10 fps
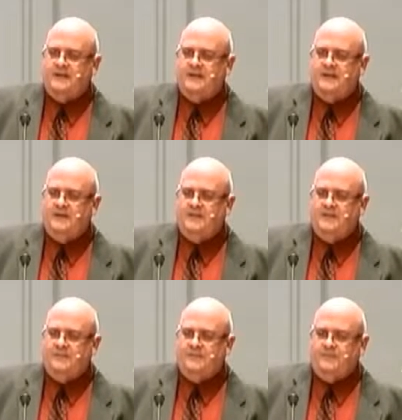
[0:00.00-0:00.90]

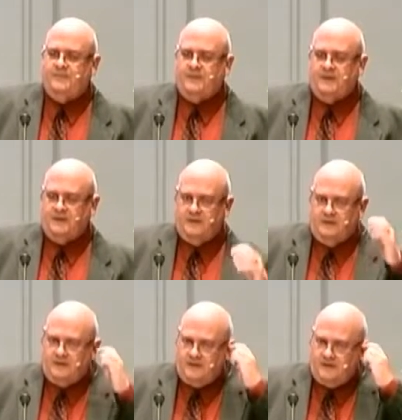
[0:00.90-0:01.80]

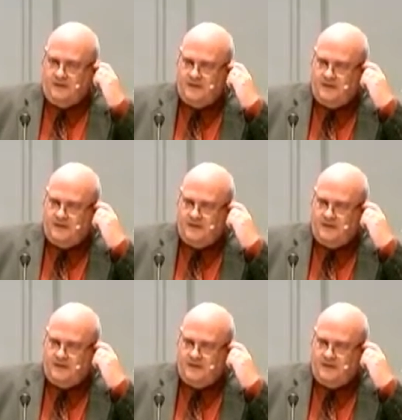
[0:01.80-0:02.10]
(silence)